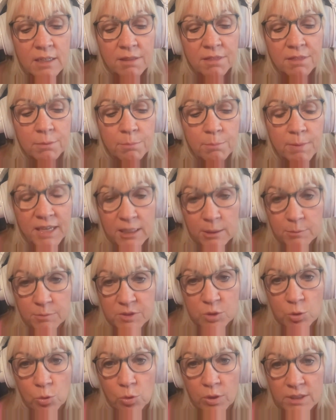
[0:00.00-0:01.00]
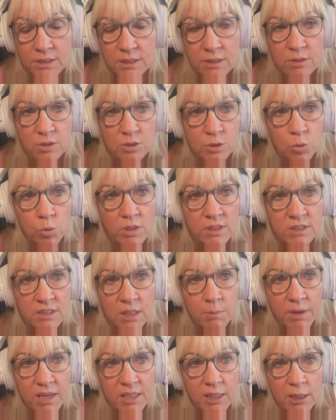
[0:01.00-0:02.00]
to make up stories, and the stories I
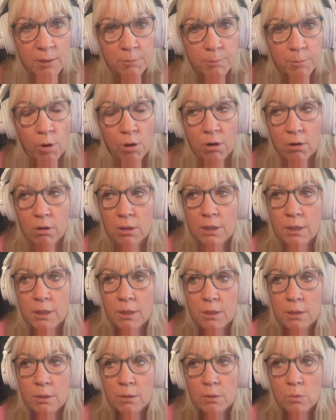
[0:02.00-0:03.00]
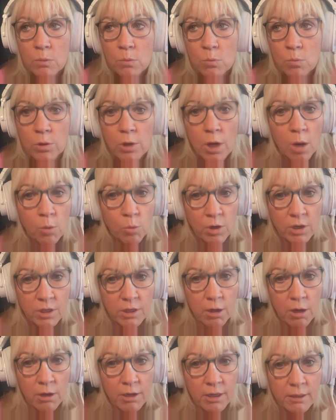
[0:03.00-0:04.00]
make up are, we're not working
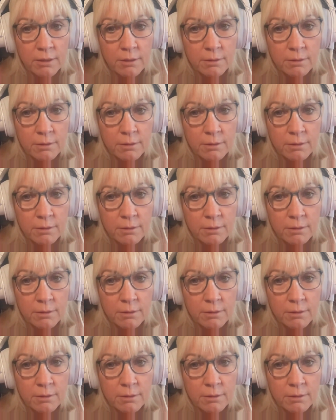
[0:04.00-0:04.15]
on it,